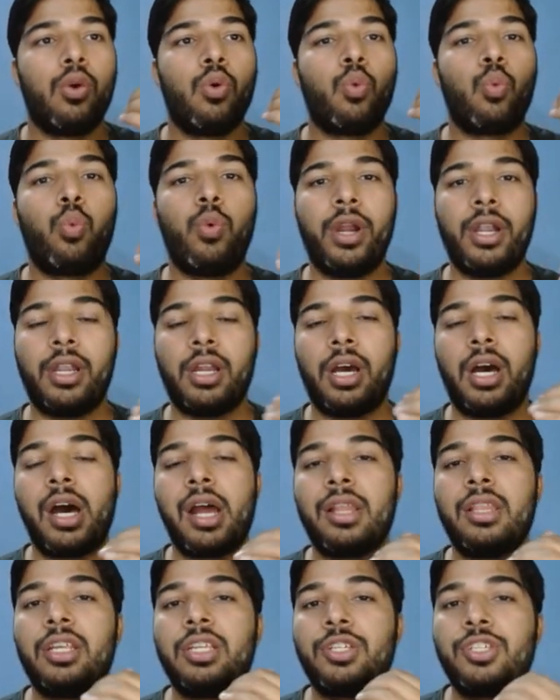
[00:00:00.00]
what
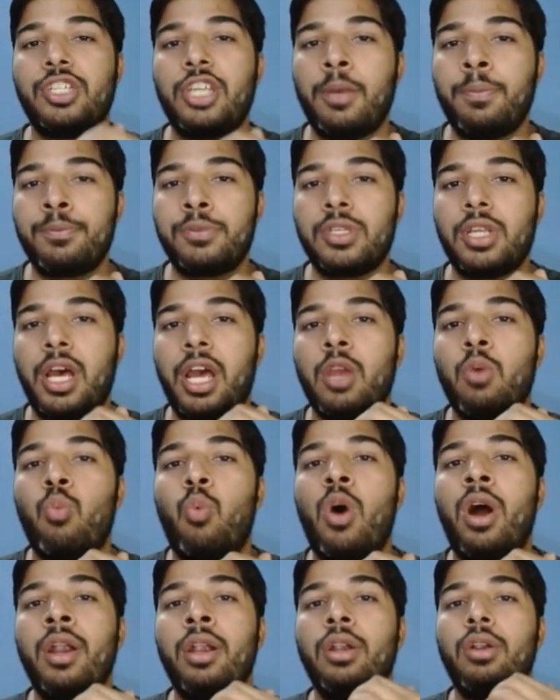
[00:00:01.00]
are the steps I
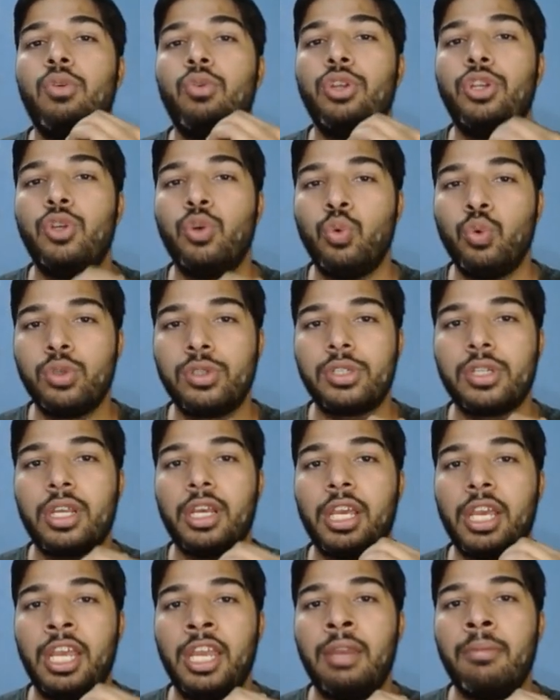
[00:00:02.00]
want to use
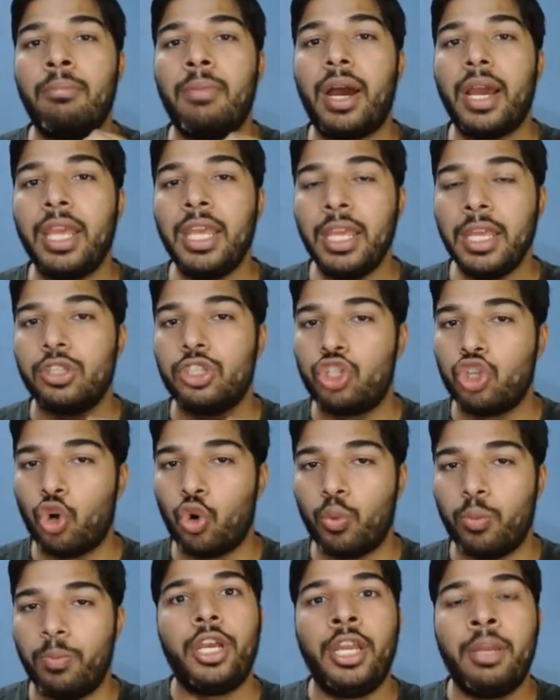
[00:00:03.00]
in my
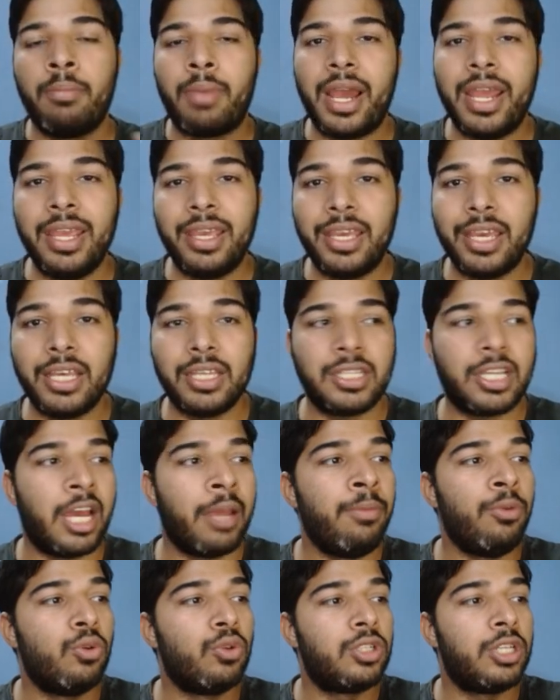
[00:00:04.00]
job. In my case,
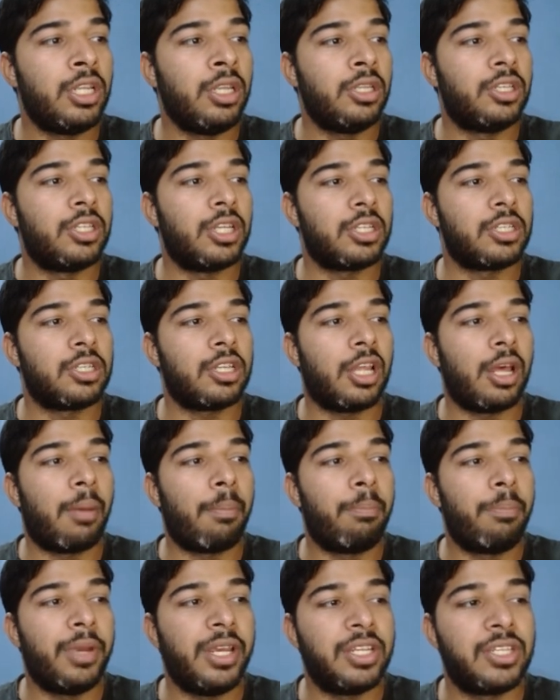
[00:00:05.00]
I'm using just a
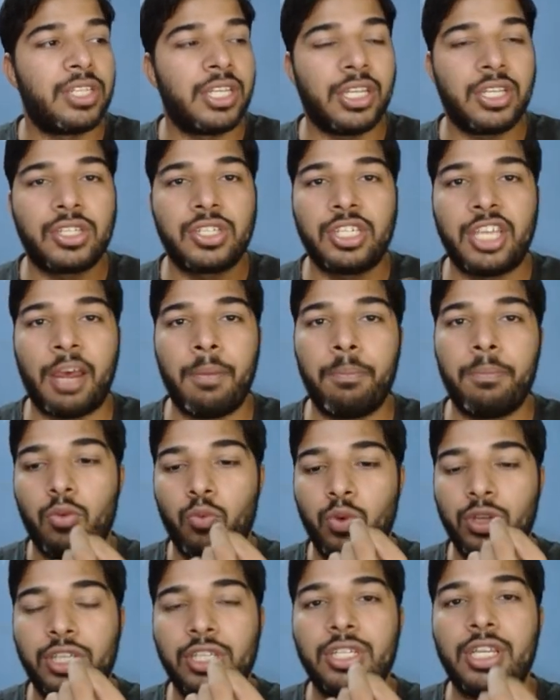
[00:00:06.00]
basic step,
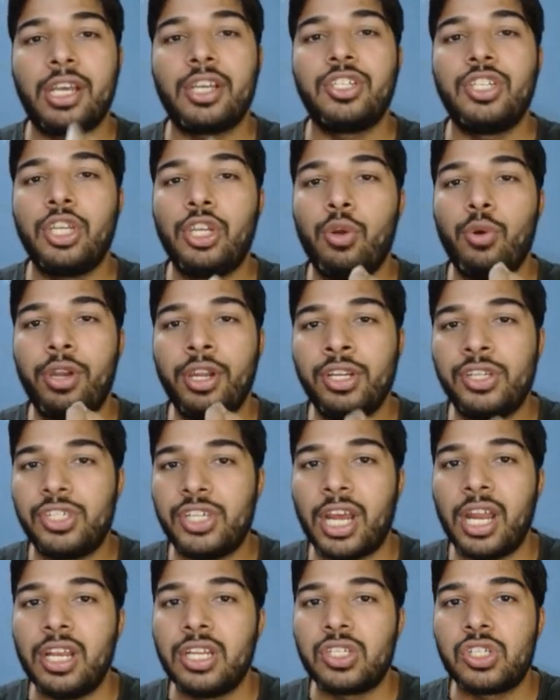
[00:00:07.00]
which is executing
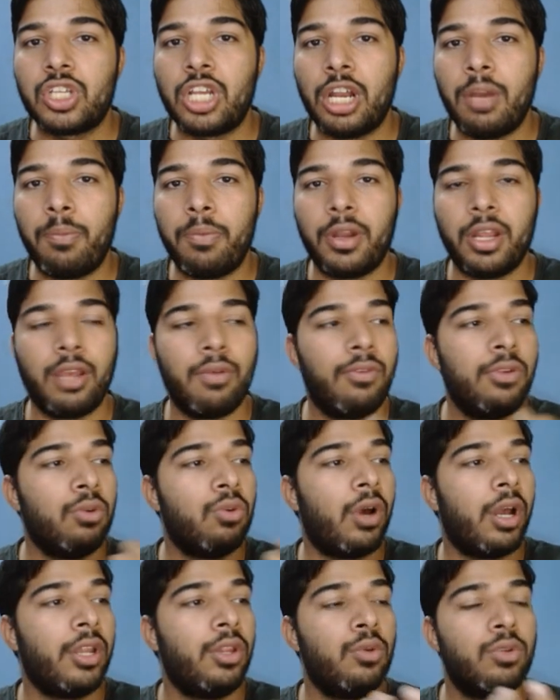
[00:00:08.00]
shell script. If
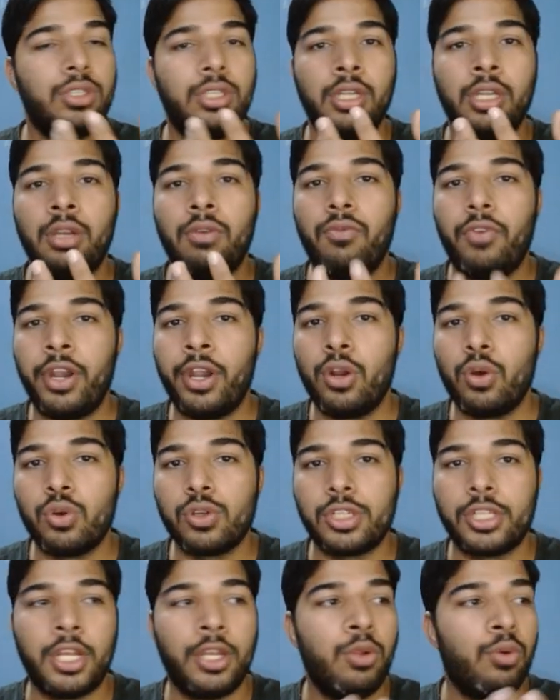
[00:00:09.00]
you are using
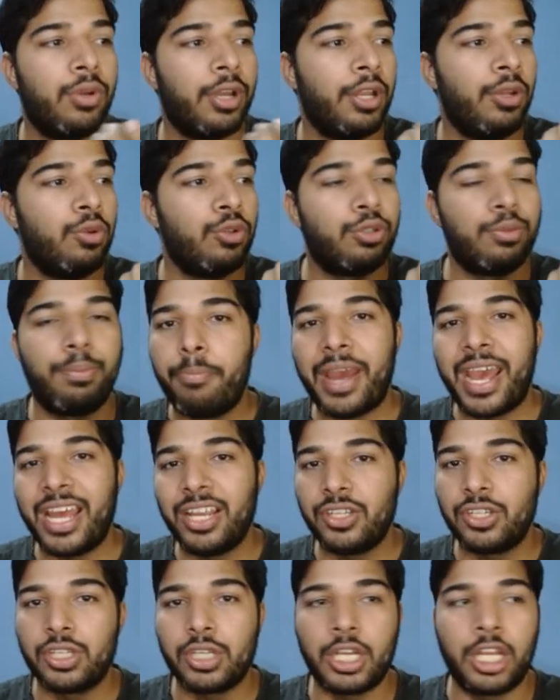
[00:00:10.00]
Windows, then you can use
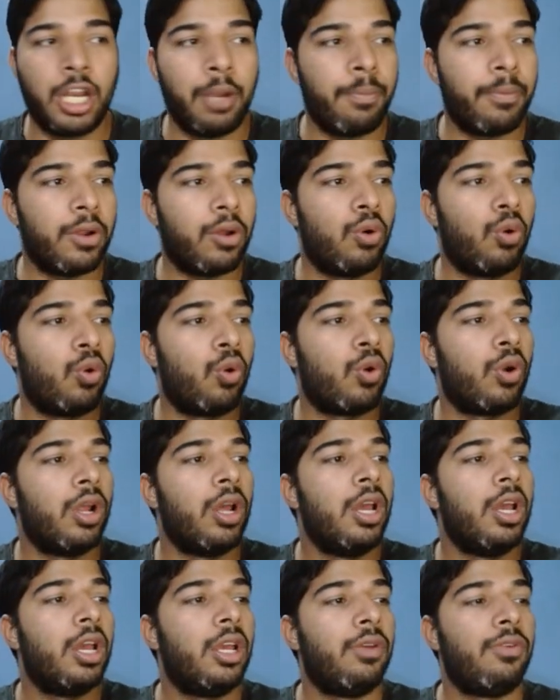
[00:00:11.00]
batch script, or
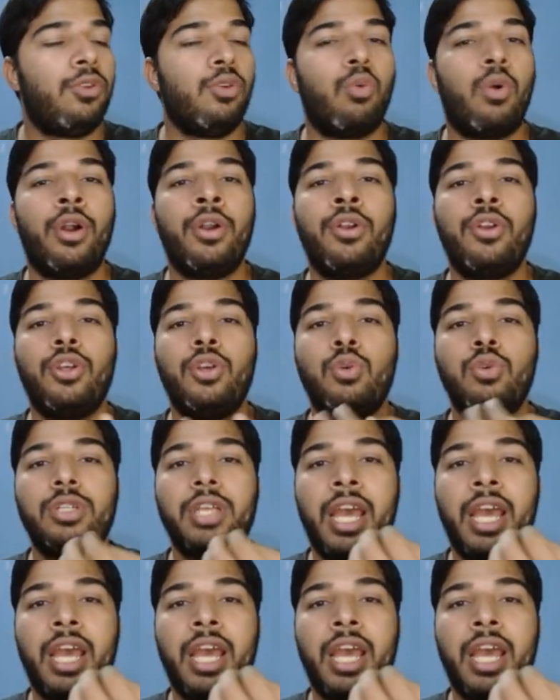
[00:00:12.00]
if you want to use